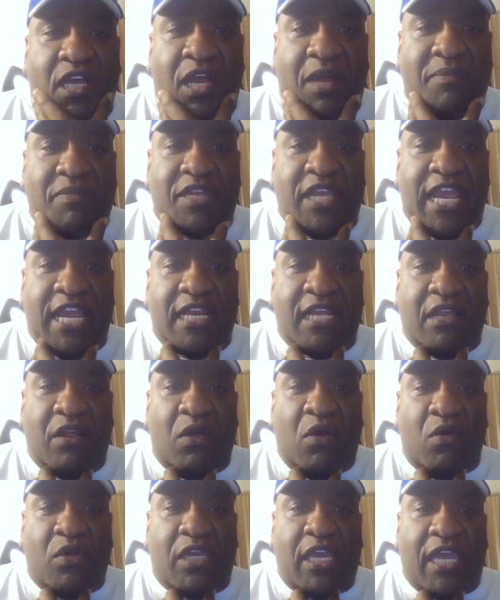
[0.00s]
updated.
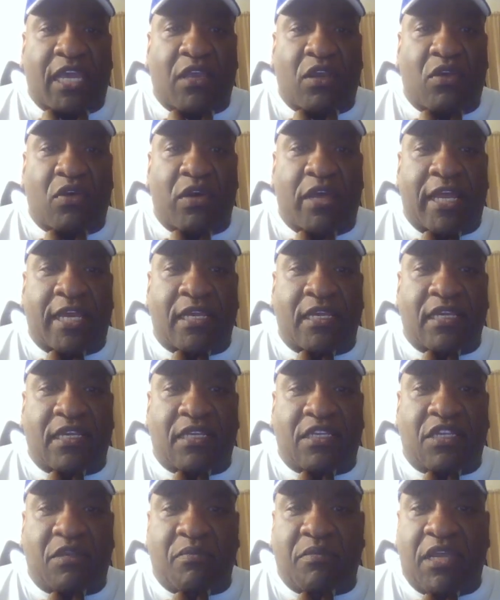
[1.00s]
Okay, good.
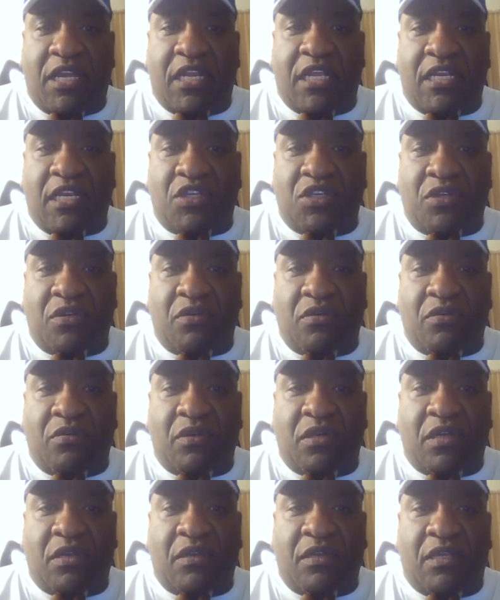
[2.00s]
Submitted,
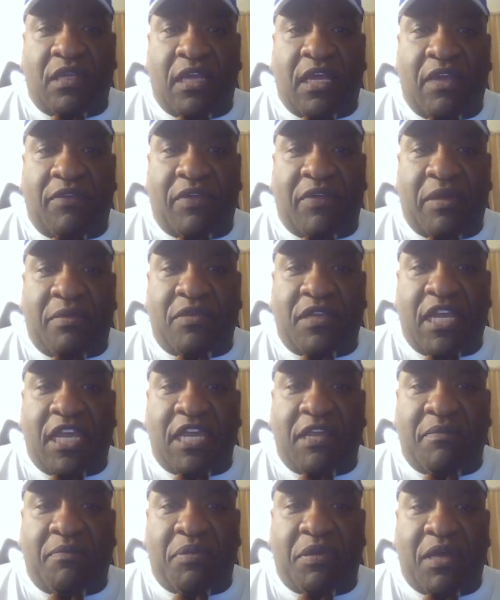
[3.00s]
live
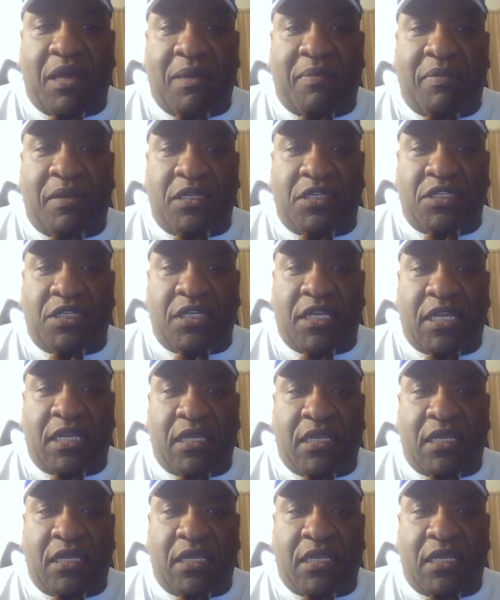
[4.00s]
update, publishing.